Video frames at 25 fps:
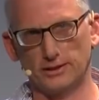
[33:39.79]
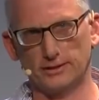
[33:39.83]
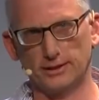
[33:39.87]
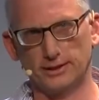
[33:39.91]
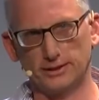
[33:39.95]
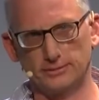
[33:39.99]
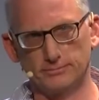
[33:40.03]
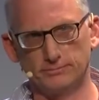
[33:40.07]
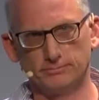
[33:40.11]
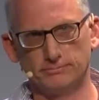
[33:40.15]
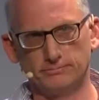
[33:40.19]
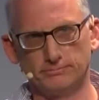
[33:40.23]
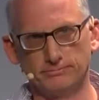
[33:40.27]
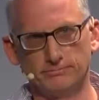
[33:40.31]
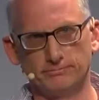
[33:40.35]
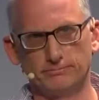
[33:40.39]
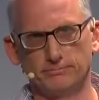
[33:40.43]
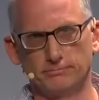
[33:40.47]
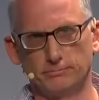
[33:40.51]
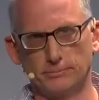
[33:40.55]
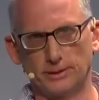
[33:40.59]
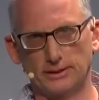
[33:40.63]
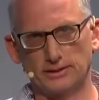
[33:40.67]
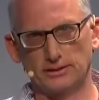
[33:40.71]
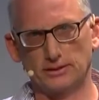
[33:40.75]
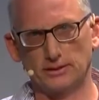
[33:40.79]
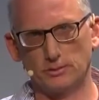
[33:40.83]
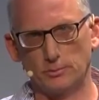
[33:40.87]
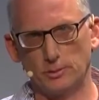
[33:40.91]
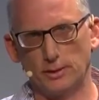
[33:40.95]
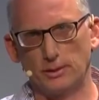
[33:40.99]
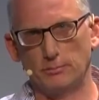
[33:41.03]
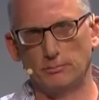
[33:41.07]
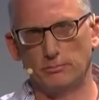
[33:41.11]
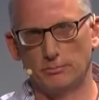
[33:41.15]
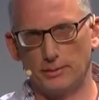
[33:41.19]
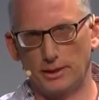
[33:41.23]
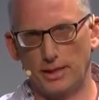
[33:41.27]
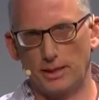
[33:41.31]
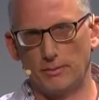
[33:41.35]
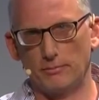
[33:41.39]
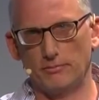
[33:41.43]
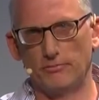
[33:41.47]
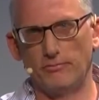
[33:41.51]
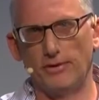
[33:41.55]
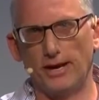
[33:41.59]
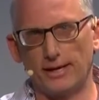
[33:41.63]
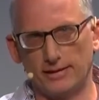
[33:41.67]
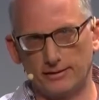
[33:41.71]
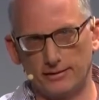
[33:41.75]
right? Basically, we become
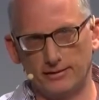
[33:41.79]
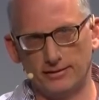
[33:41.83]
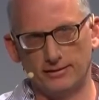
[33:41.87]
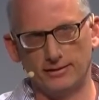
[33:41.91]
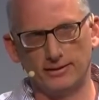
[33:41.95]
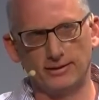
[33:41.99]
fat.